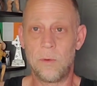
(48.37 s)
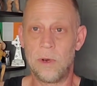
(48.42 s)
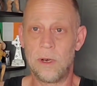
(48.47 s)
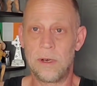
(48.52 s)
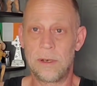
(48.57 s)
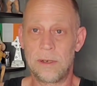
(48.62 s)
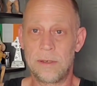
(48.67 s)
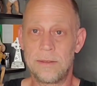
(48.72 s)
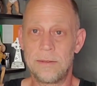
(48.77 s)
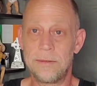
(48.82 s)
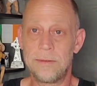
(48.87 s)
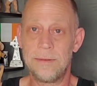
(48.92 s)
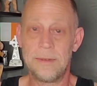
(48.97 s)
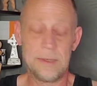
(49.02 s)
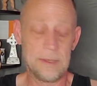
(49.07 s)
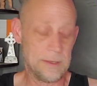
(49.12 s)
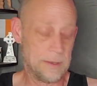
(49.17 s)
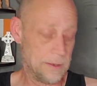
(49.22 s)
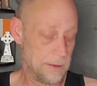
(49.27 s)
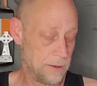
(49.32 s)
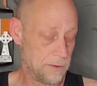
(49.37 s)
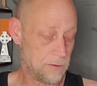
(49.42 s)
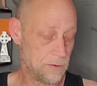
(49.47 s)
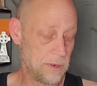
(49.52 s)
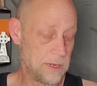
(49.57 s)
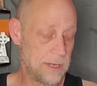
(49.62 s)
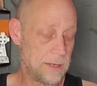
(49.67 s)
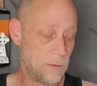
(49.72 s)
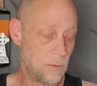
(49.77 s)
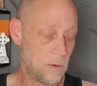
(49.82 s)
Wong.
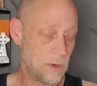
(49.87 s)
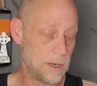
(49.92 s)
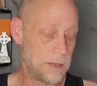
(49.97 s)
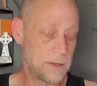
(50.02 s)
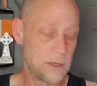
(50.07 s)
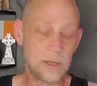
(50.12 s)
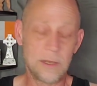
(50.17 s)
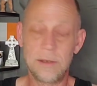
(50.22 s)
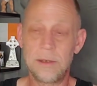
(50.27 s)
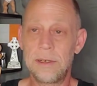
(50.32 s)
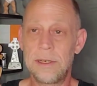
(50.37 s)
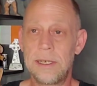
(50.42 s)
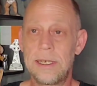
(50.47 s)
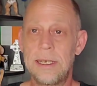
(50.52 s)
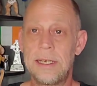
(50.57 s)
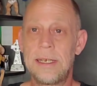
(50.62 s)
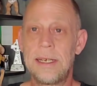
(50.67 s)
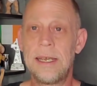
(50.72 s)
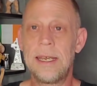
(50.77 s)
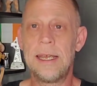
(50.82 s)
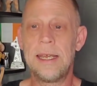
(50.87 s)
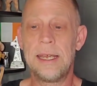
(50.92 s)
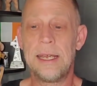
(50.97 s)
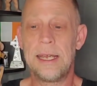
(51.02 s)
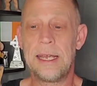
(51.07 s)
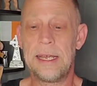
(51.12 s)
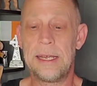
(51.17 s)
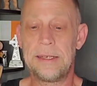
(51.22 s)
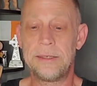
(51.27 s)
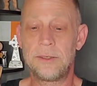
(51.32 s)
3-1 currently,
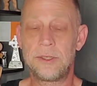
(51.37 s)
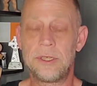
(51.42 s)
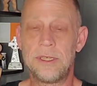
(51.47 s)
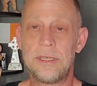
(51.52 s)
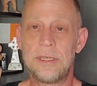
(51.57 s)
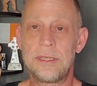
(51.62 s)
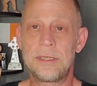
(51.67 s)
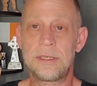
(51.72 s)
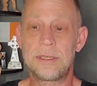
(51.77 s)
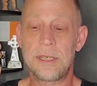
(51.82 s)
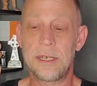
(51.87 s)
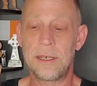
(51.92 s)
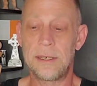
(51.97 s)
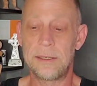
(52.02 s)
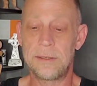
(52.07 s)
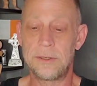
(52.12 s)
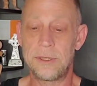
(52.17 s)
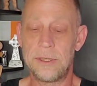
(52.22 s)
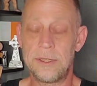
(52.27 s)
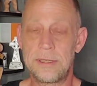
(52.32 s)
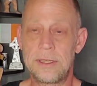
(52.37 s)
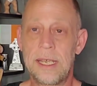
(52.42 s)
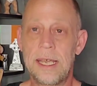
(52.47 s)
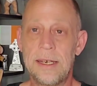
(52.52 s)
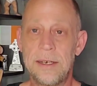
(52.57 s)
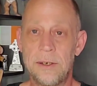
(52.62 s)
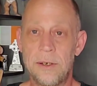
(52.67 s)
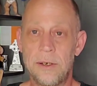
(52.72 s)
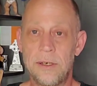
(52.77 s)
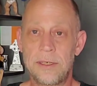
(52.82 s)
and she's
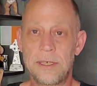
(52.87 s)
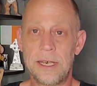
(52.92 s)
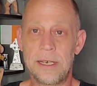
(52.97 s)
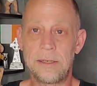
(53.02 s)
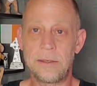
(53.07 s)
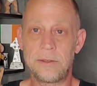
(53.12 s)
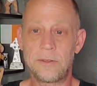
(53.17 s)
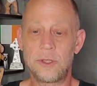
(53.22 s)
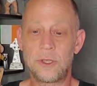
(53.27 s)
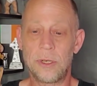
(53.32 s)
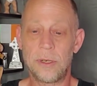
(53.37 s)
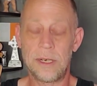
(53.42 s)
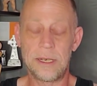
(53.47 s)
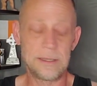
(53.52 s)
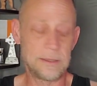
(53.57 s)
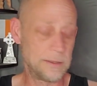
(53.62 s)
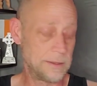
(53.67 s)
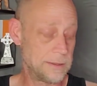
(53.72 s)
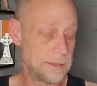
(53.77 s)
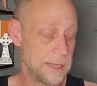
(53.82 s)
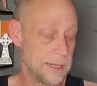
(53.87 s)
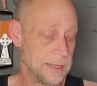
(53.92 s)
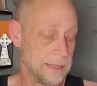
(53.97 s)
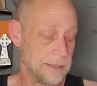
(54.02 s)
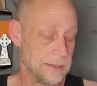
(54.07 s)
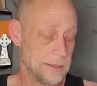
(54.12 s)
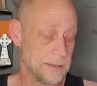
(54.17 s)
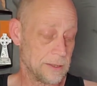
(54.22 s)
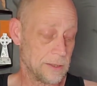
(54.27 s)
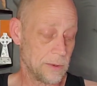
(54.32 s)
getting her title shot.
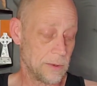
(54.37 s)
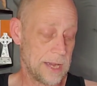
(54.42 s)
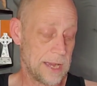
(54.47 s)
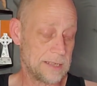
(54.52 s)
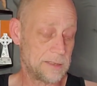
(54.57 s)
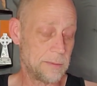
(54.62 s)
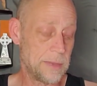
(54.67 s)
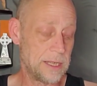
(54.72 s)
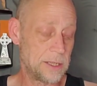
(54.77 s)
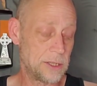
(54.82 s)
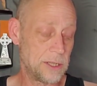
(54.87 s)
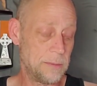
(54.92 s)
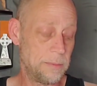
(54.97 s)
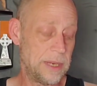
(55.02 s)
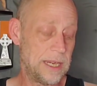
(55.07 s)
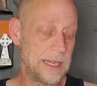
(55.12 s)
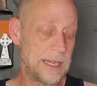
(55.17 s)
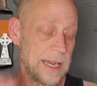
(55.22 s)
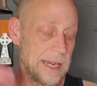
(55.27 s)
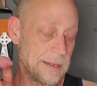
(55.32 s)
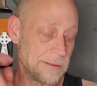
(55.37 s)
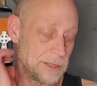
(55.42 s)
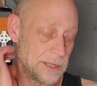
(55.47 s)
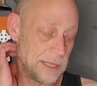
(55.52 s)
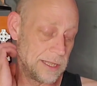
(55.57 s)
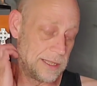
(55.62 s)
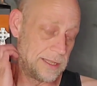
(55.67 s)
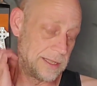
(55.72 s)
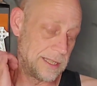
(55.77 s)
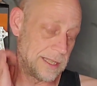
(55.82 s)
So as mentioned,
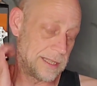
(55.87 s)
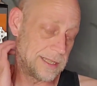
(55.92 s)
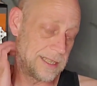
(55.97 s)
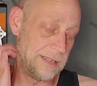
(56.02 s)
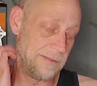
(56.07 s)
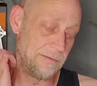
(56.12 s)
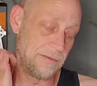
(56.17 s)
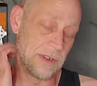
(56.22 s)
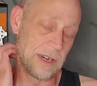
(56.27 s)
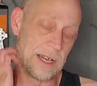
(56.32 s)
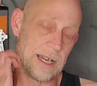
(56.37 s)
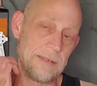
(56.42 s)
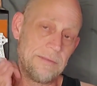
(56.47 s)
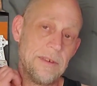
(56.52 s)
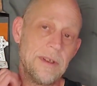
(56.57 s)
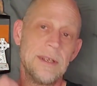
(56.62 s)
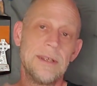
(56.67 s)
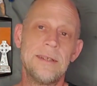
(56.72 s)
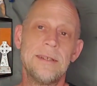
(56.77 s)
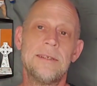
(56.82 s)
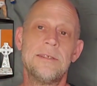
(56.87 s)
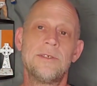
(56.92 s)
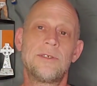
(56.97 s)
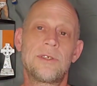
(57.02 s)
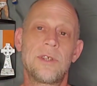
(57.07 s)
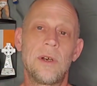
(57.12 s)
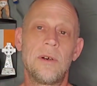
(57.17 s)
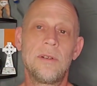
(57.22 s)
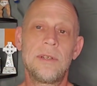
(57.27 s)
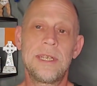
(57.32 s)
BKFC 65.
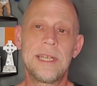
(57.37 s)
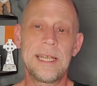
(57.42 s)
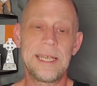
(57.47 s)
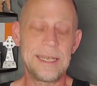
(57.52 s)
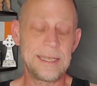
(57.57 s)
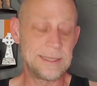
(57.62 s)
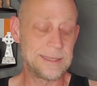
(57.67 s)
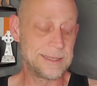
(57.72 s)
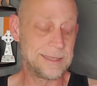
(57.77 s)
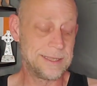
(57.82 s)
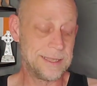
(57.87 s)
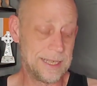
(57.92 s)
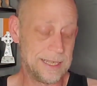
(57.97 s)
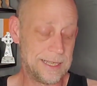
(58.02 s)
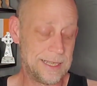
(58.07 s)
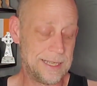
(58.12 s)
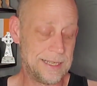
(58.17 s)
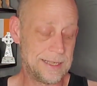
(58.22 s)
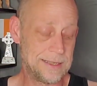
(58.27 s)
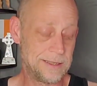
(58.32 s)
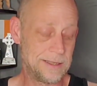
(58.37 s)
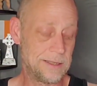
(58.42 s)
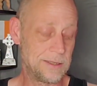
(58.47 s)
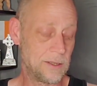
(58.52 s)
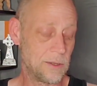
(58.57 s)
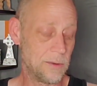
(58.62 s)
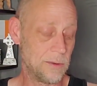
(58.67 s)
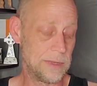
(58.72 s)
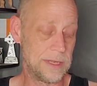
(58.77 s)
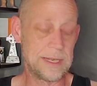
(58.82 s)
Salt Lake City, this is
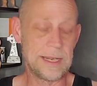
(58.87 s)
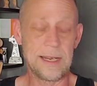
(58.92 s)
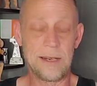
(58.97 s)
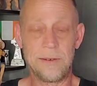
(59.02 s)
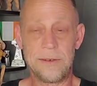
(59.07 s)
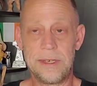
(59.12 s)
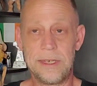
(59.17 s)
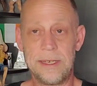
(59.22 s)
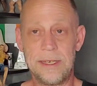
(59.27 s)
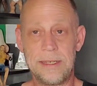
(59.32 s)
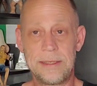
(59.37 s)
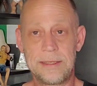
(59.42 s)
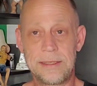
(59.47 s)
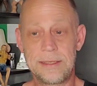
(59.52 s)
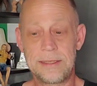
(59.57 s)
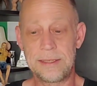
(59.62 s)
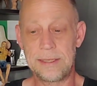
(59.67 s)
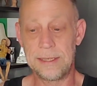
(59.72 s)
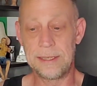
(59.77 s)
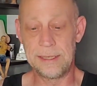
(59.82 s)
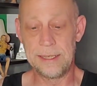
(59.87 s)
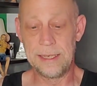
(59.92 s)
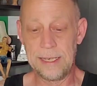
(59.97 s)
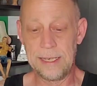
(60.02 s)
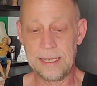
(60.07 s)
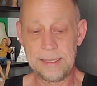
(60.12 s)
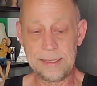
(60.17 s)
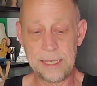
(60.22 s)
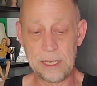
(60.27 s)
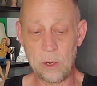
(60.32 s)
going down, and it's
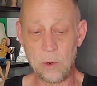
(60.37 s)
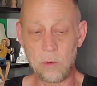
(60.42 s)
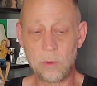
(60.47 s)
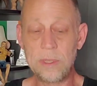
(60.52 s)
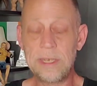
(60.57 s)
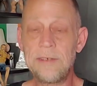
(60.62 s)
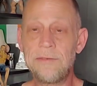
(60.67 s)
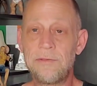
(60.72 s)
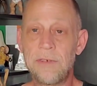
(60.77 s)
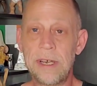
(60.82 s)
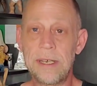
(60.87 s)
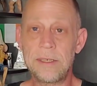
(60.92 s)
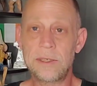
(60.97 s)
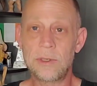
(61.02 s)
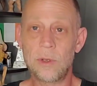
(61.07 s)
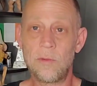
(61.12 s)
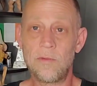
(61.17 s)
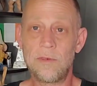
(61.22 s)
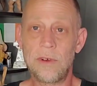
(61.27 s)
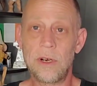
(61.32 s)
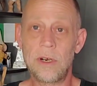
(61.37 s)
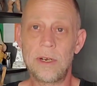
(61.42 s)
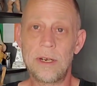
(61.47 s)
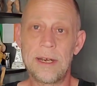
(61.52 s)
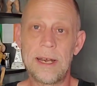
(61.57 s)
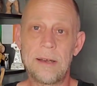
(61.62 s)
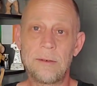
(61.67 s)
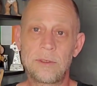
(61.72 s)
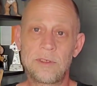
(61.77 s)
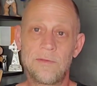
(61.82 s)
the only fight so far
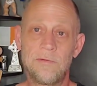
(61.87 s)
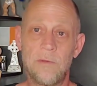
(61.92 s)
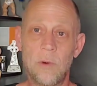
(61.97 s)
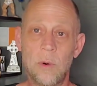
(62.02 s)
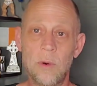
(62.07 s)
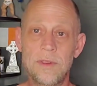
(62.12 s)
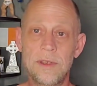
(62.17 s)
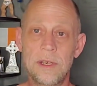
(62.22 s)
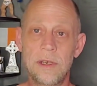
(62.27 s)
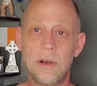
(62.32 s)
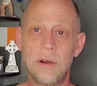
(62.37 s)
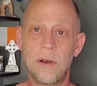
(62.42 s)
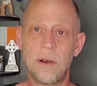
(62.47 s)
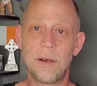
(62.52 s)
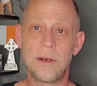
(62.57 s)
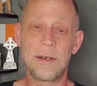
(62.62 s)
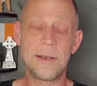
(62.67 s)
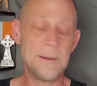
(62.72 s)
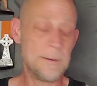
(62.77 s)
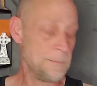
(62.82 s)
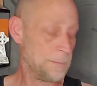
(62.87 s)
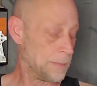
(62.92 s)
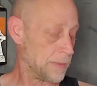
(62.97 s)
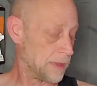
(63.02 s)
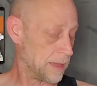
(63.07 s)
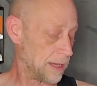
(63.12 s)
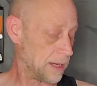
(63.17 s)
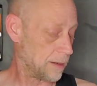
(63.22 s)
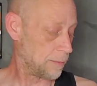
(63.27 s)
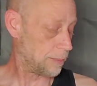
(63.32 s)
announced for the card.
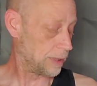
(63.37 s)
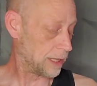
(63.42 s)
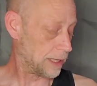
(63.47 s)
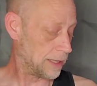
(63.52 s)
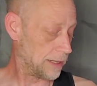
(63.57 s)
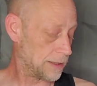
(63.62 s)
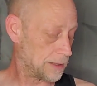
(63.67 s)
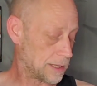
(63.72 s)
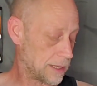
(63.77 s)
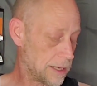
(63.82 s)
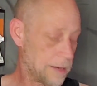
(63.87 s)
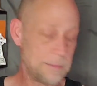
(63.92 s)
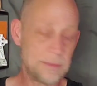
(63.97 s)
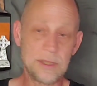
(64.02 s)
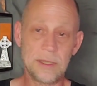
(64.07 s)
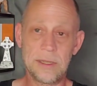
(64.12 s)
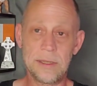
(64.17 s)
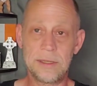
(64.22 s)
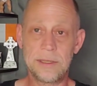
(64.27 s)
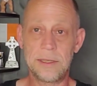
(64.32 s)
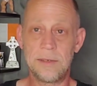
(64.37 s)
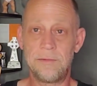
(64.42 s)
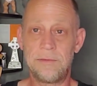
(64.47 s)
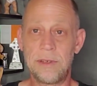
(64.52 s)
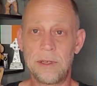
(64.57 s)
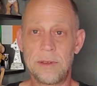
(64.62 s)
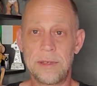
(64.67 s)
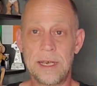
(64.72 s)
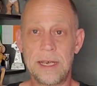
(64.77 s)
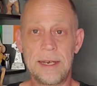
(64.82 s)
They got plenty of time to
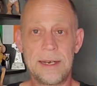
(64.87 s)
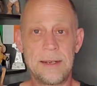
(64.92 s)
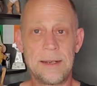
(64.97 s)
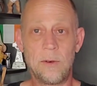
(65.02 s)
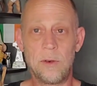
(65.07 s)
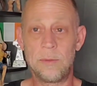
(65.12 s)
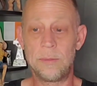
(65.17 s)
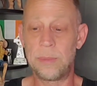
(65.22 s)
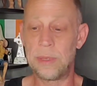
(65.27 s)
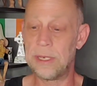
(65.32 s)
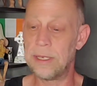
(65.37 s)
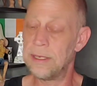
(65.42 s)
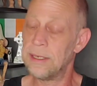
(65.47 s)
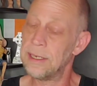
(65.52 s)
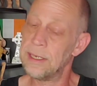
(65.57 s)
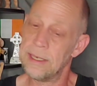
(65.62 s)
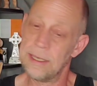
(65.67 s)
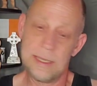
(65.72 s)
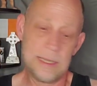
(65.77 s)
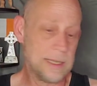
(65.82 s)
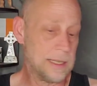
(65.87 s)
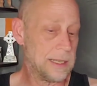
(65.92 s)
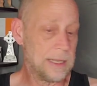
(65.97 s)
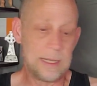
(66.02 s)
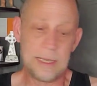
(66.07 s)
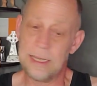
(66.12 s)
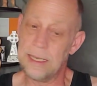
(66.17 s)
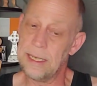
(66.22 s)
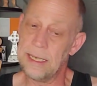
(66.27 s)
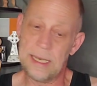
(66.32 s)
fill that out, but
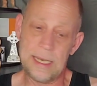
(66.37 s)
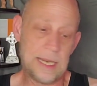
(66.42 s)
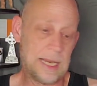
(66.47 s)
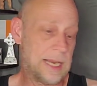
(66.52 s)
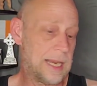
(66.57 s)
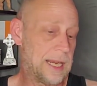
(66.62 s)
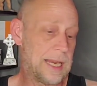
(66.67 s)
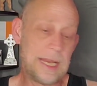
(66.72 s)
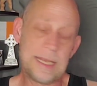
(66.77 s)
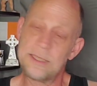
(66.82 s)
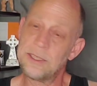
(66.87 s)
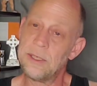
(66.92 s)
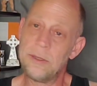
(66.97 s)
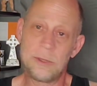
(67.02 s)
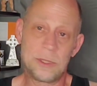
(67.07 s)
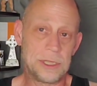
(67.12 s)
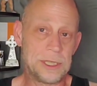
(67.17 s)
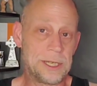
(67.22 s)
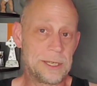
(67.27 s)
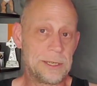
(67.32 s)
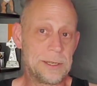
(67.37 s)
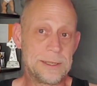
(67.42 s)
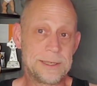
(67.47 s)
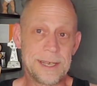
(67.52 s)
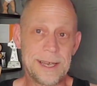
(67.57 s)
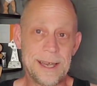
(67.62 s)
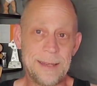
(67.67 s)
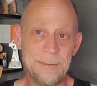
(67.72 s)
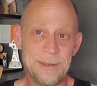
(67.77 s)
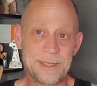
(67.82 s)
it's usually a good
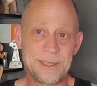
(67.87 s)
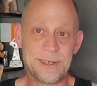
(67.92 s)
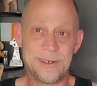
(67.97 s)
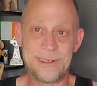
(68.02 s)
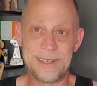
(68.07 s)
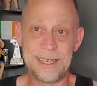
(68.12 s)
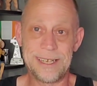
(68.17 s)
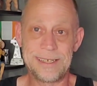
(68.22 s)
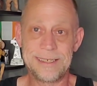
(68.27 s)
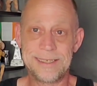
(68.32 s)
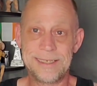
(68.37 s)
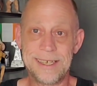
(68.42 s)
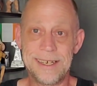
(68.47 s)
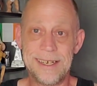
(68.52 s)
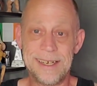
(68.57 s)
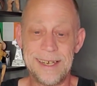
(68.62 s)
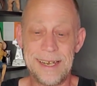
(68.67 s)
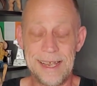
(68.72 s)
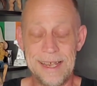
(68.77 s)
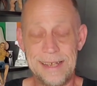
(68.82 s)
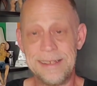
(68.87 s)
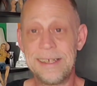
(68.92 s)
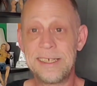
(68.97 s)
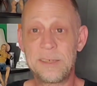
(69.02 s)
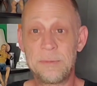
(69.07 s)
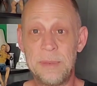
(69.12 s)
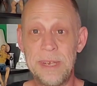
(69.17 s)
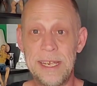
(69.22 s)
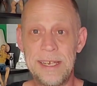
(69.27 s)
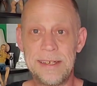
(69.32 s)
time in Salt Lake City, and this
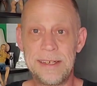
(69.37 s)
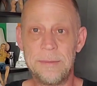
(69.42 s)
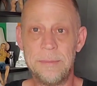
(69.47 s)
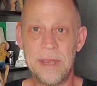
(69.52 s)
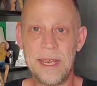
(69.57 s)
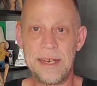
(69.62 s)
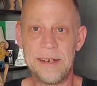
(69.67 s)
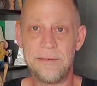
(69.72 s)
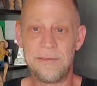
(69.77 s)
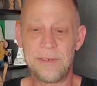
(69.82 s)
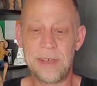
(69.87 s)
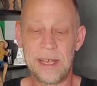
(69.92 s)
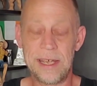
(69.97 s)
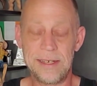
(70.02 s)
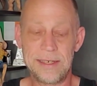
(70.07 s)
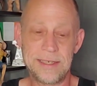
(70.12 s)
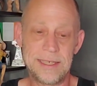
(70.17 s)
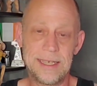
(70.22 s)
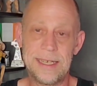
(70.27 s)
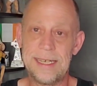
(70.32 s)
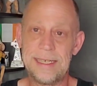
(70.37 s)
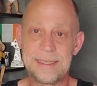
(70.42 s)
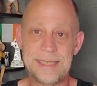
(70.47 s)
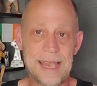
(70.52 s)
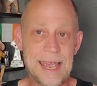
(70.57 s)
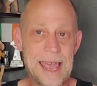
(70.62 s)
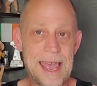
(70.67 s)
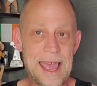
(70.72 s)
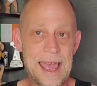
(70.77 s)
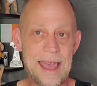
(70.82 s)
being the main event is
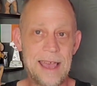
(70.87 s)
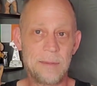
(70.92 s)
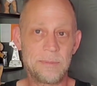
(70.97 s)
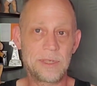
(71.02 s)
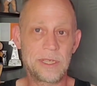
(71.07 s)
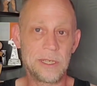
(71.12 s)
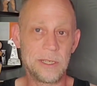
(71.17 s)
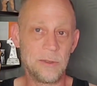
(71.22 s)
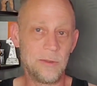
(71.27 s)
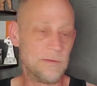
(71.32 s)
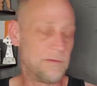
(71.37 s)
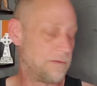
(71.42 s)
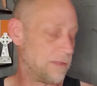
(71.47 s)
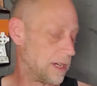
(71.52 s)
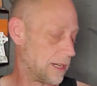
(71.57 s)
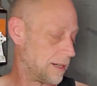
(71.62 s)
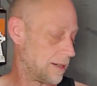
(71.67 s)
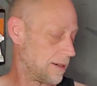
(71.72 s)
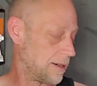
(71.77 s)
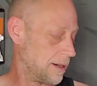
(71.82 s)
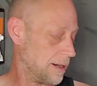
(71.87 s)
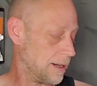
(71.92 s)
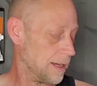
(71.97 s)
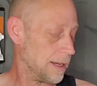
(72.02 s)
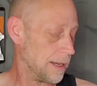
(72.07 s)
absolute fire.